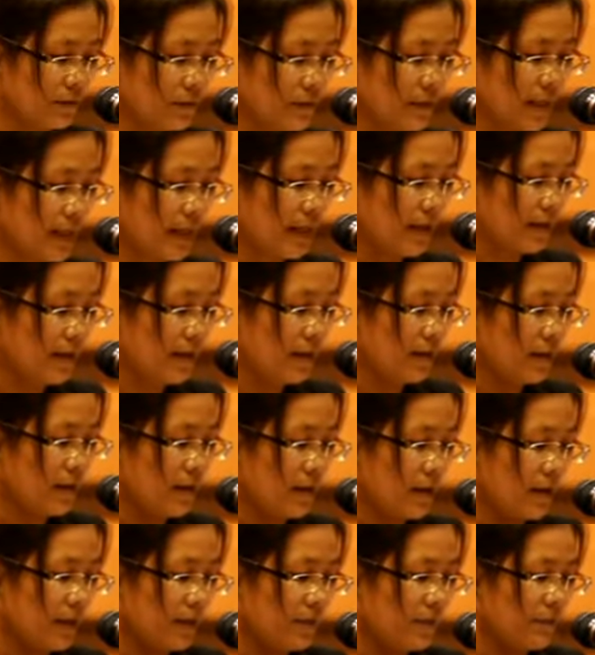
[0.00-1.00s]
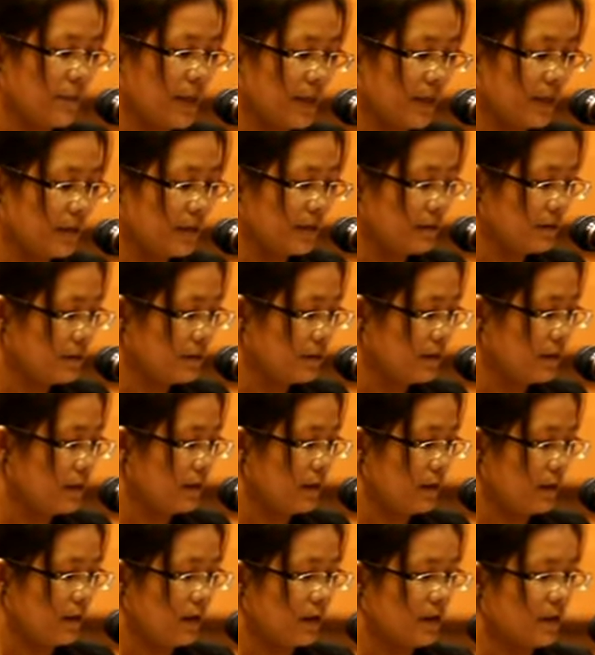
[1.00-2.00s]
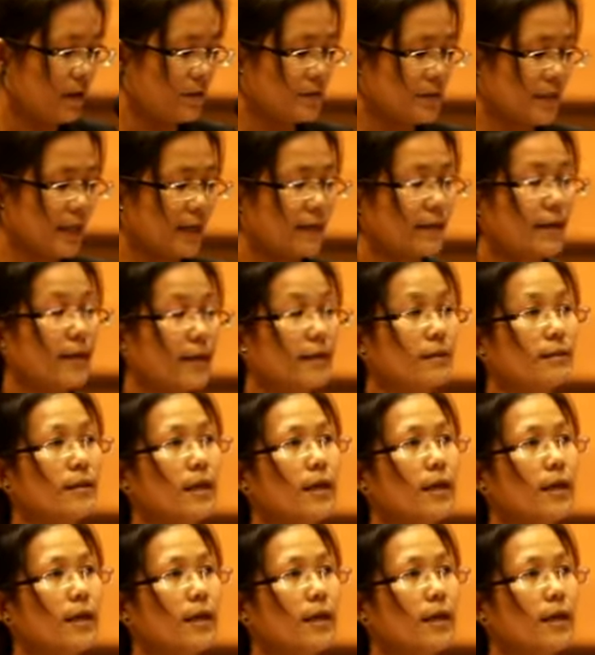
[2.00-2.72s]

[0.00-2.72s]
always comes to the factories.